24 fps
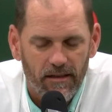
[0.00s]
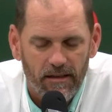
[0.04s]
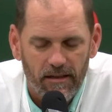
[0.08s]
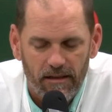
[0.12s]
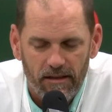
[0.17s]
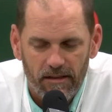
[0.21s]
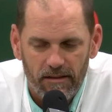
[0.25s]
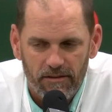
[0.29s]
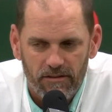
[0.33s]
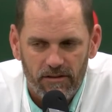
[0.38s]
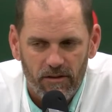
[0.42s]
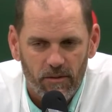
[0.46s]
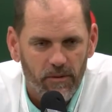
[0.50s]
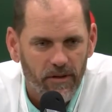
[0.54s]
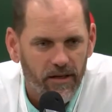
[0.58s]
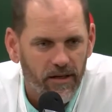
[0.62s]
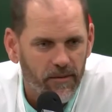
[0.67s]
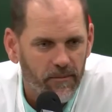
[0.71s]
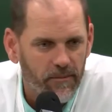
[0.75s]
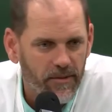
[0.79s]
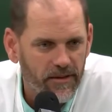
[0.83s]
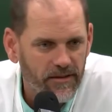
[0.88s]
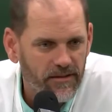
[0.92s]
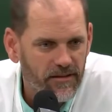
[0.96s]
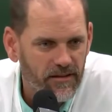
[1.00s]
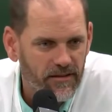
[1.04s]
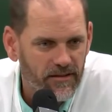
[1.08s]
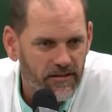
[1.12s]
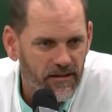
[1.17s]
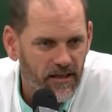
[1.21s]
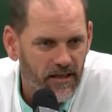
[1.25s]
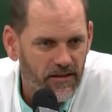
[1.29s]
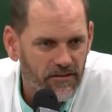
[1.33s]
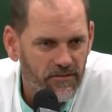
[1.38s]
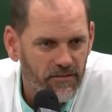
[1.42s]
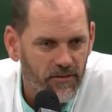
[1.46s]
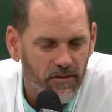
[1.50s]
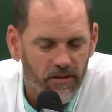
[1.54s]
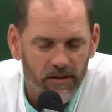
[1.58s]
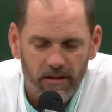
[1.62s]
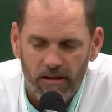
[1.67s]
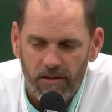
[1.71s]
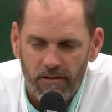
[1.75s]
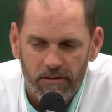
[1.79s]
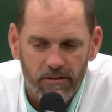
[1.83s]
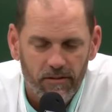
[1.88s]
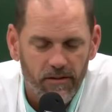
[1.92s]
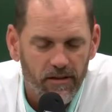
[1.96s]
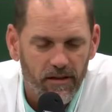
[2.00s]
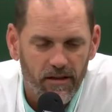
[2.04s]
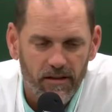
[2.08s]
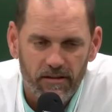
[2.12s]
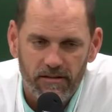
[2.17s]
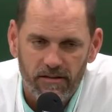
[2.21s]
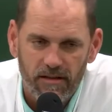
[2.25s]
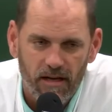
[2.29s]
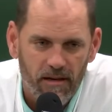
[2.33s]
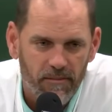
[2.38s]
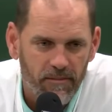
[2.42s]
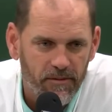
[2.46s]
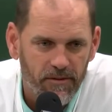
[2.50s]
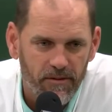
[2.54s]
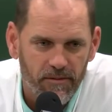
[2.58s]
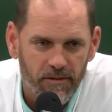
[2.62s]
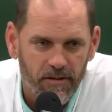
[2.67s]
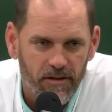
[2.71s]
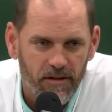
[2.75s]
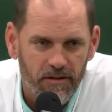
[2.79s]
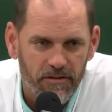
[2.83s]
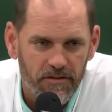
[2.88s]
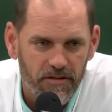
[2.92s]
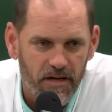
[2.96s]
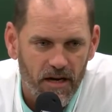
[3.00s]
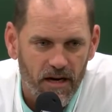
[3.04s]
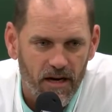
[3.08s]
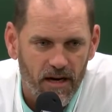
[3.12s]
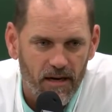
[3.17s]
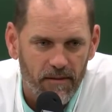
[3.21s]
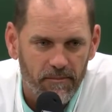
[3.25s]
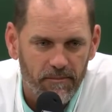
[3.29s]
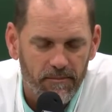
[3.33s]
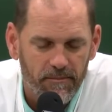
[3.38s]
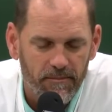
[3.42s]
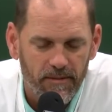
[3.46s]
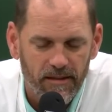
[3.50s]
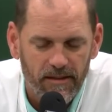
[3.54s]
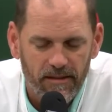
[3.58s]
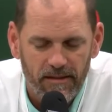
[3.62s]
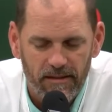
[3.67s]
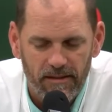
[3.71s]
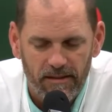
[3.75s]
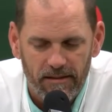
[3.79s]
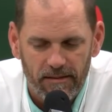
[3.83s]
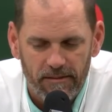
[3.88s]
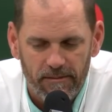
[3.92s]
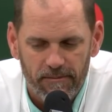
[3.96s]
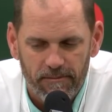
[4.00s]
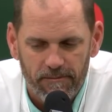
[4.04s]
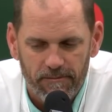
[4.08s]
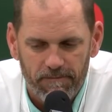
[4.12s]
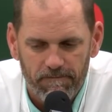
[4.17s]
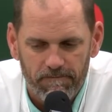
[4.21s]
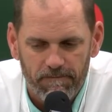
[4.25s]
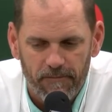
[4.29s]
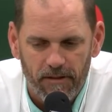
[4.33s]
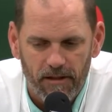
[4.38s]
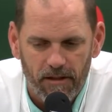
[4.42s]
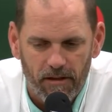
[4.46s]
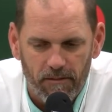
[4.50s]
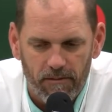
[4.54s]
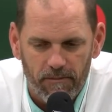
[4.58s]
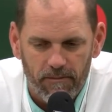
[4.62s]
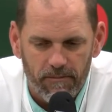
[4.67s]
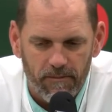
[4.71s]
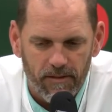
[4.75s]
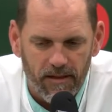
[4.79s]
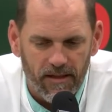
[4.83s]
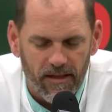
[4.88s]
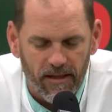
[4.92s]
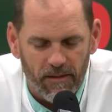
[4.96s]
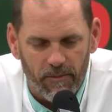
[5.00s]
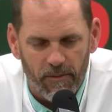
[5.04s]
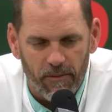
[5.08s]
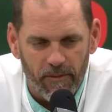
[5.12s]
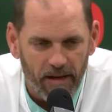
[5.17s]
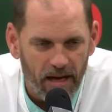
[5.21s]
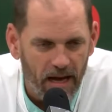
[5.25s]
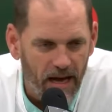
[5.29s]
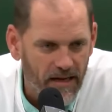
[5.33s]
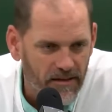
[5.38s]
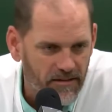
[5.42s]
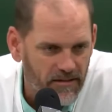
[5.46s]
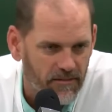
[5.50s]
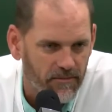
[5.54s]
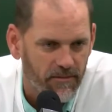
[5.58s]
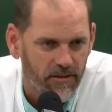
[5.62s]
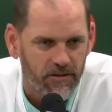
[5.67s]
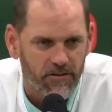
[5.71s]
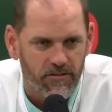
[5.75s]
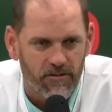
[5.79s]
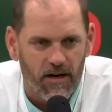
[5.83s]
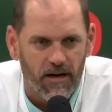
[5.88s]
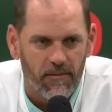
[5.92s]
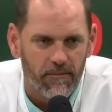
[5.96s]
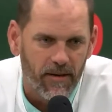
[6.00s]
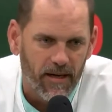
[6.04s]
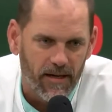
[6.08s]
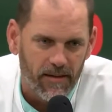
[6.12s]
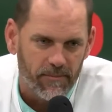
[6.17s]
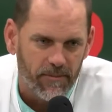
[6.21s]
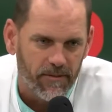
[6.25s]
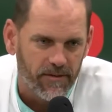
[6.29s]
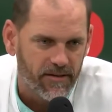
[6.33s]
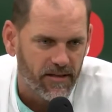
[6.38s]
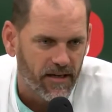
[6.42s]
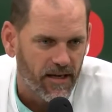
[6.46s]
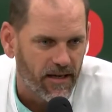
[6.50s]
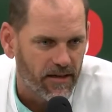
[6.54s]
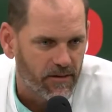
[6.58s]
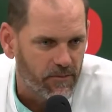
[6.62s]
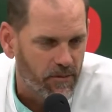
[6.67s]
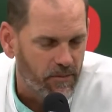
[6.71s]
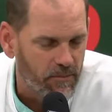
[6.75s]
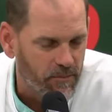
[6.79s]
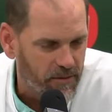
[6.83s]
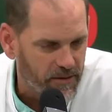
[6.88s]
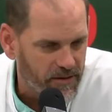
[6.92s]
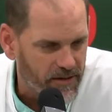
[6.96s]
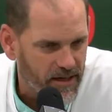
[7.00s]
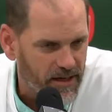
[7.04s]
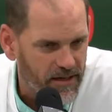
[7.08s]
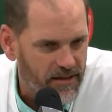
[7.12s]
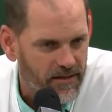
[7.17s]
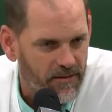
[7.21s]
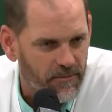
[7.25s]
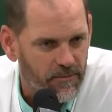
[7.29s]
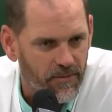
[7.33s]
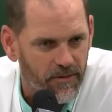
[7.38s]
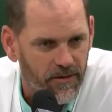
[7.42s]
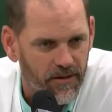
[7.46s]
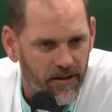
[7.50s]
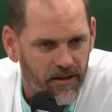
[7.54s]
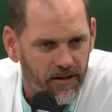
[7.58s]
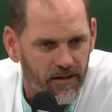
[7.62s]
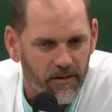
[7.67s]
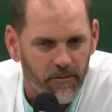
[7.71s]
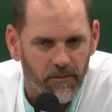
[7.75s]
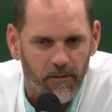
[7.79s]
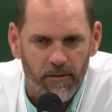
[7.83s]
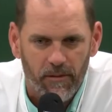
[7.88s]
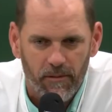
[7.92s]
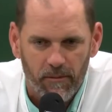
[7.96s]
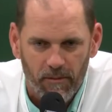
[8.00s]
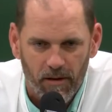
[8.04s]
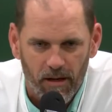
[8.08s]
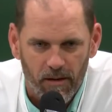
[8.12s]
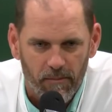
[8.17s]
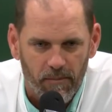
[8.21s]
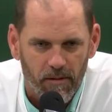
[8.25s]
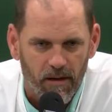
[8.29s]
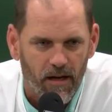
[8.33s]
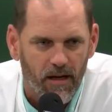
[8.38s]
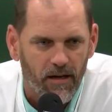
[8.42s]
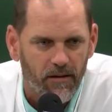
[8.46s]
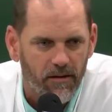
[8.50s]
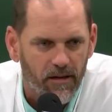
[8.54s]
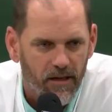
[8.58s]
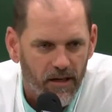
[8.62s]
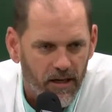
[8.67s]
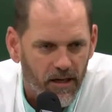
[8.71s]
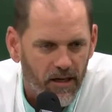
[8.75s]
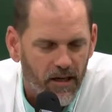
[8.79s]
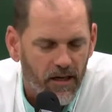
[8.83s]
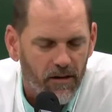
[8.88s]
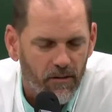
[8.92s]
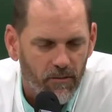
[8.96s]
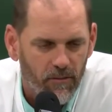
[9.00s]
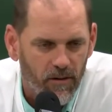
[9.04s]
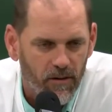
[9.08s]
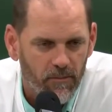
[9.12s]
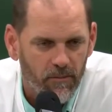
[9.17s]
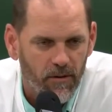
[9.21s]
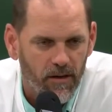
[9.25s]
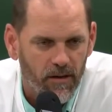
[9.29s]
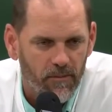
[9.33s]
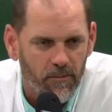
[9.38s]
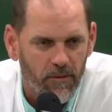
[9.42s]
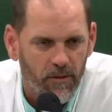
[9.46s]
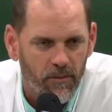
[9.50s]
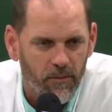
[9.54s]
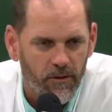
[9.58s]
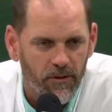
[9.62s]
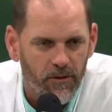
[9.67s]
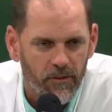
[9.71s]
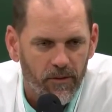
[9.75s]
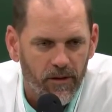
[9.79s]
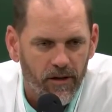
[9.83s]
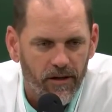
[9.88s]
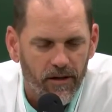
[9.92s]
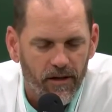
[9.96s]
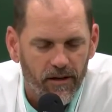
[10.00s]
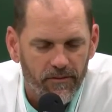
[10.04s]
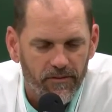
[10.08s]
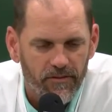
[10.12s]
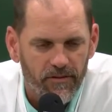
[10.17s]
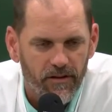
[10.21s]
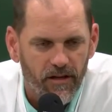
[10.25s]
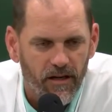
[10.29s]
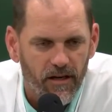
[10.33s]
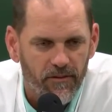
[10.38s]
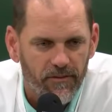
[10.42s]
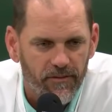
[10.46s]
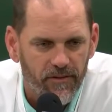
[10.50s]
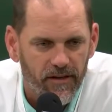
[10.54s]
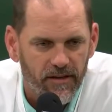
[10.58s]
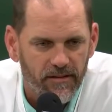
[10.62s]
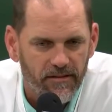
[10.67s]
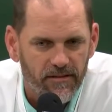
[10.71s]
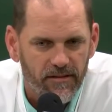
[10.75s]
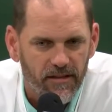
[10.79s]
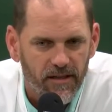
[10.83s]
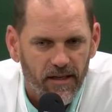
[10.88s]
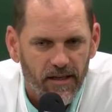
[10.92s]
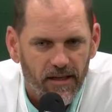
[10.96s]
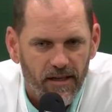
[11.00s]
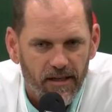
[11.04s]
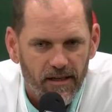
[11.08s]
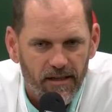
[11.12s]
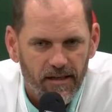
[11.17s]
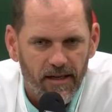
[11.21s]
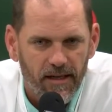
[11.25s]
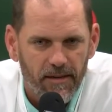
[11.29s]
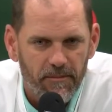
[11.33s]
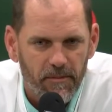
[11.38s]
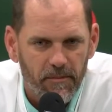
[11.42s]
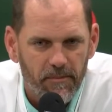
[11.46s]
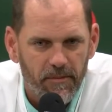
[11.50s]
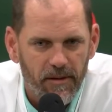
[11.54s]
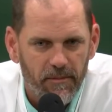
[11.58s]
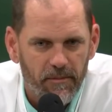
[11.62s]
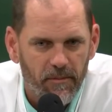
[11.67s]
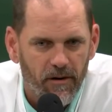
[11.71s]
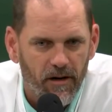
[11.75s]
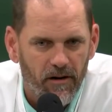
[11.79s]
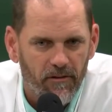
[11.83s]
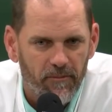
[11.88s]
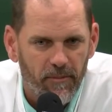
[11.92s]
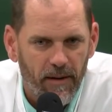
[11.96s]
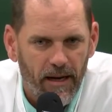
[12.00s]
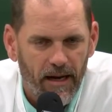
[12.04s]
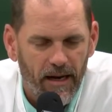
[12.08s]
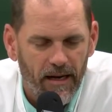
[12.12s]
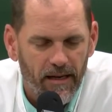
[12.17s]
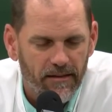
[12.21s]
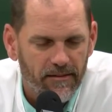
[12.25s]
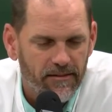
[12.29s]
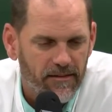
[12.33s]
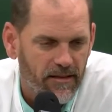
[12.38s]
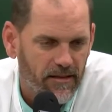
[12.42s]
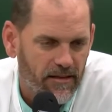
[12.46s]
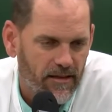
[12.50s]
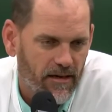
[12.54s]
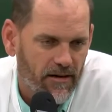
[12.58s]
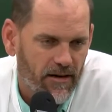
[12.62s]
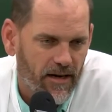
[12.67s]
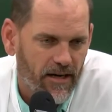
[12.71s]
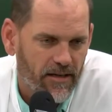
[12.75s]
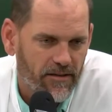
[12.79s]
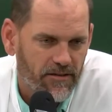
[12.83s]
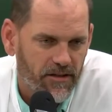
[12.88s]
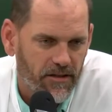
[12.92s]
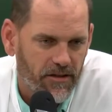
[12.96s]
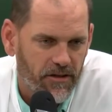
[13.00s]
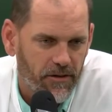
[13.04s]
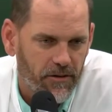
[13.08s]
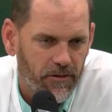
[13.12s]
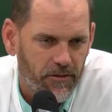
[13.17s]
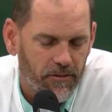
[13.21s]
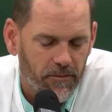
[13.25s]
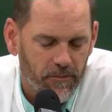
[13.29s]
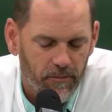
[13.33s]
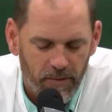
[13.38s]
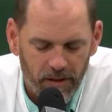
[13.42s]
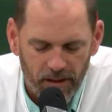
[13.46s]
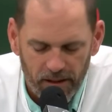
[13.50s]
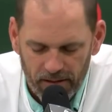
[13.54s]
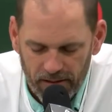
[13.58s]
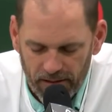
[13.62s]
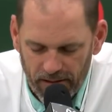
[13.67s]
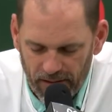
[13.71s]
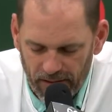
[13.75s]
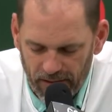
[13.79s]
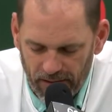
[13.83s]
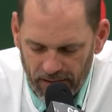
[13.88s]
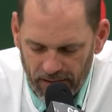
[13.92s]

Uh, so we can be successful, and they're doing a good job of doing their job. Um, you know, and then when we ask them to drop back protect, we're protecting pretty good. When we run block, run block, but we're doing enough stuff that's keeping people off balance and they're executing. But